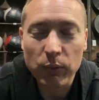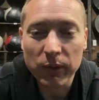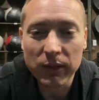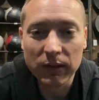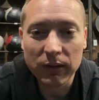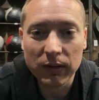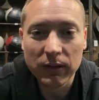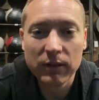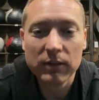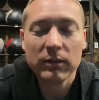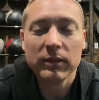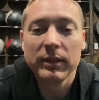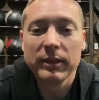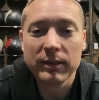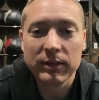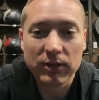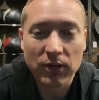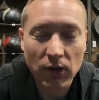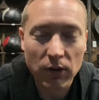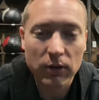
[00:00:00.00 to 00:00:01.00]
We
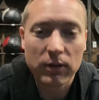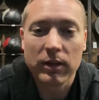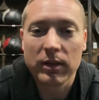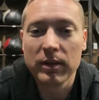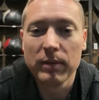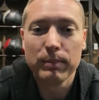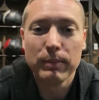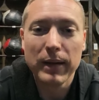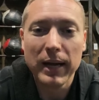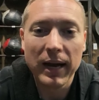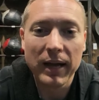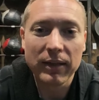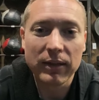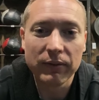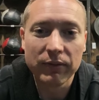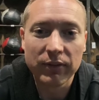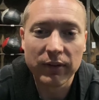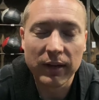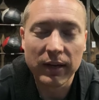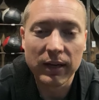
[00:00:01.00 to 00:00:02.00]
literally took the math
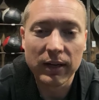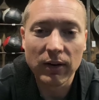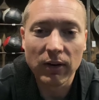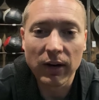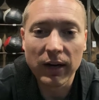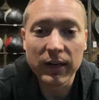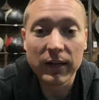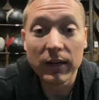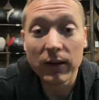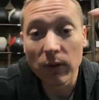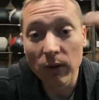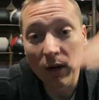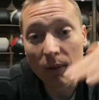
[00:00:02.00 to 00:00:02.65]
of saying, all right,